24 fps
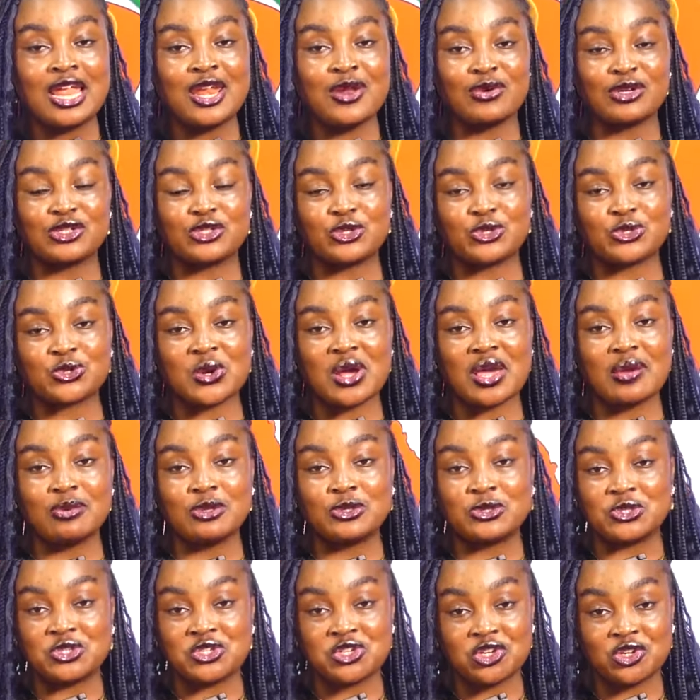na wa subscribe
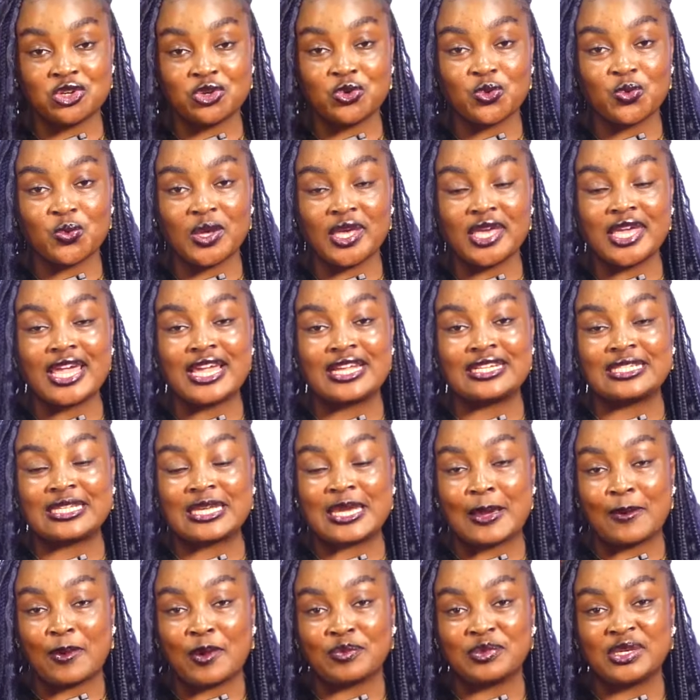to channel we e
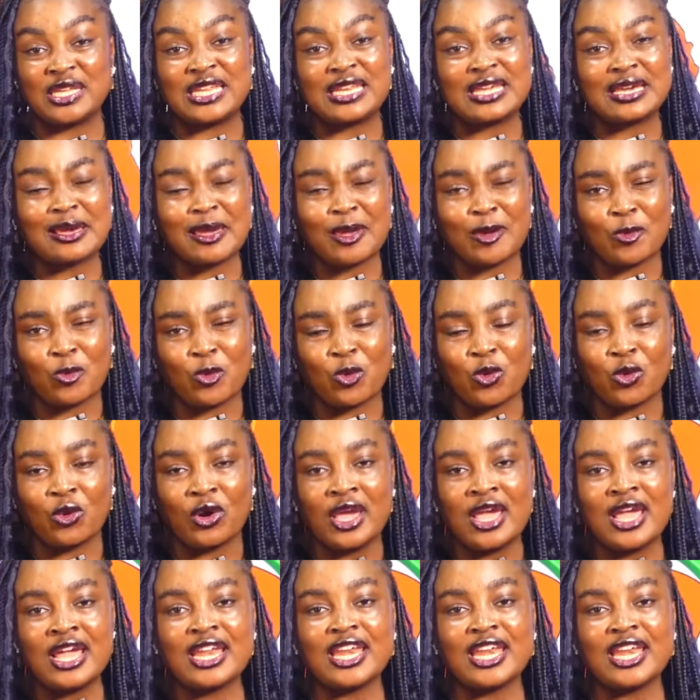de omni kan ko